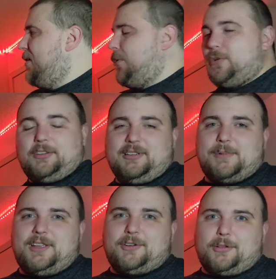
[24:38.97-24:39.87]
Or
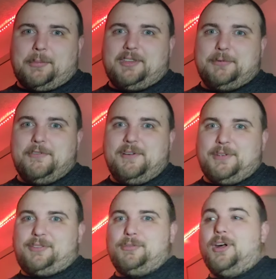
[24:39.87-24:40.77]
somebody told them this movie
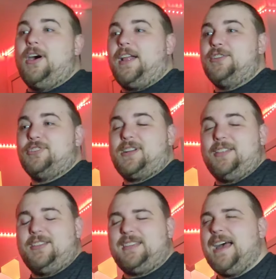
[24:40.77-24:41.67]
was too long and you should
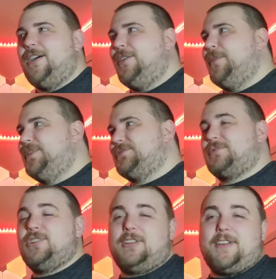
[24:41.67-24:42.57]
cut this out,
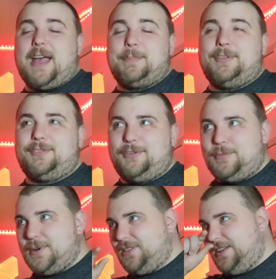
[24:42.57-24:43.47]
which could have happened too,
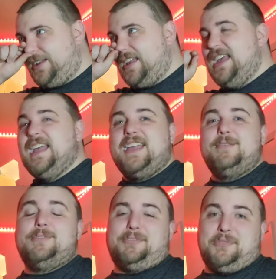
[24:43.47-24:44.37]
but like
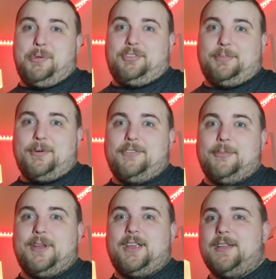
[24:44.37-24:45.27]
it was noticeable
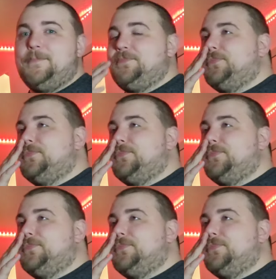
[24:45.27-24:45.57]
for me.